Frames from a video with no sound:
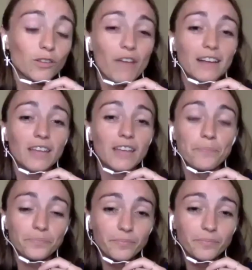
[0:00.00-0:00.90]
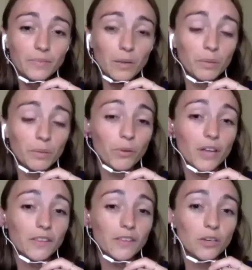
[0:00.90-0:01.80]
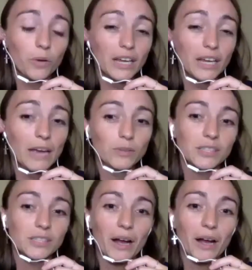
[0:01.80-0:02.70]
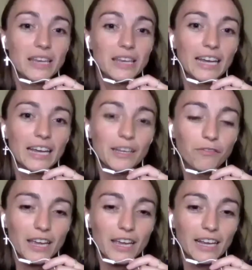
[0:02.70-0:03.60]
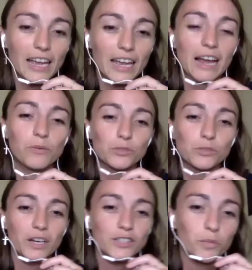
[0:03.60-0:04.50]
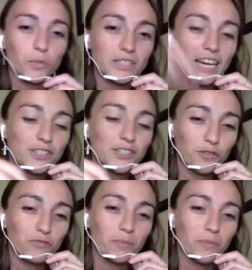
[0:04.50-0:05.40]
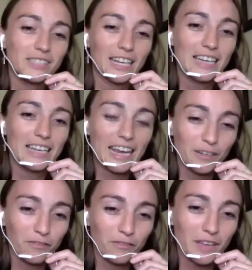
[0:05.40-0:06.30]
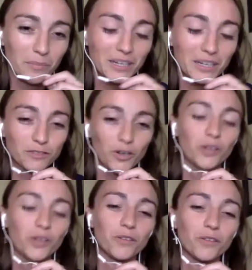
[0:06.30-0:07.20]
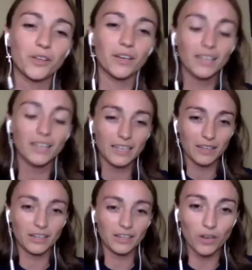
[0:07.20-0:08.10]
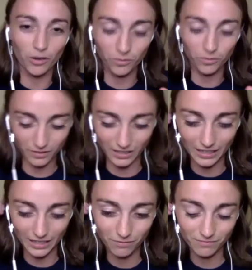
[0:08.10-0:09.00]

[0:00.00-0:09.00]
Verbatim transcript: fact that people thought that you were gay was somehow a negative thing and i was uh-huh. wanting to protect you from said negative thing because of all of the you know like right.